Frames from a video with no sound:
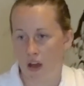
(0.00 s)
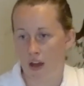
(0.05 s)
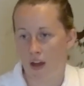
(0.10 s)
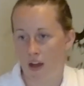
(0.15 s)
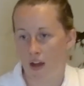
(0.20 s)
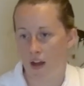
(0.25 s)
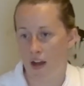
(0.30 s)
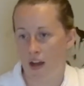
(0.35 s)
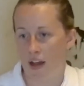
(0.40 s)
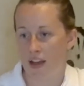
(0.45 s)

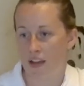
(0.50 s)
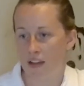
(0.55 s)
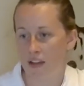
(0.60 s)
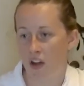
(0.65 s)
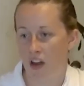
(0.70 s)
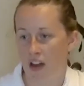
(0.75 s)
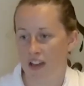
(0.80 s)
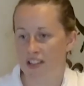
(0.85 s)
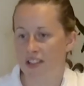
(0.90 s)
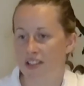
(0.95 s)
I
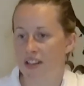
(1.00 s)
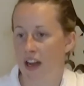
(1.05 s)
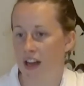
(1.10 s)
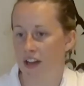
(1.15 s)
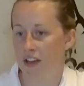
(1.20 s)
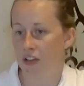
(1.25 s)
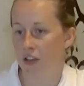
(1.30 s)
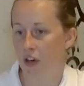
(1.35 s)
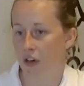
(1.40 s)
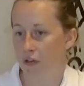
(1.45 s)
started
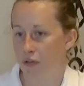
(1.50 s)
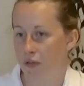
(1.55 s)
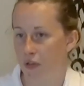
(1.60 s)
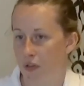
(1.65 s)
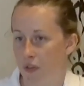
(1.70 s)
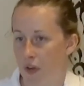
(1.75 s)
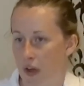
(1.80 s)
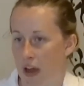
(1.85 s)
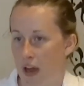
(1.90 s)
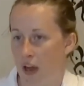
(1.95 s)
off
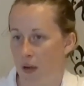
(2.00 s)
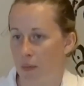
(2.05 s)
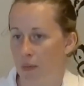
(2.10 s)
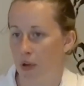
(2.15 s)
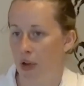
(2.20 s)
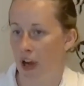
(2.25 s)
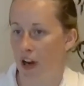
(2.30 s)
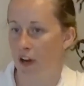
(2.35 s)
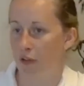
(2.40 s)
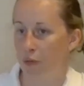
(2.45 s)

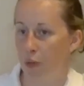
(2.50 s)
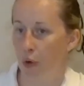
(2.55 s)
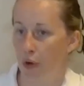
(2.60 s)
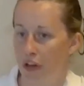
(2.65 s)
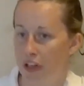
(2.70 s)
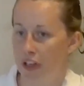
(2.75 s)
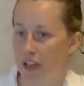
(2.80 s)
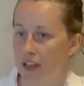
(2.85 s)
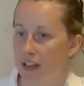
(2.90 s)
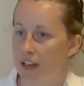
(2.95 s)
kind of working in a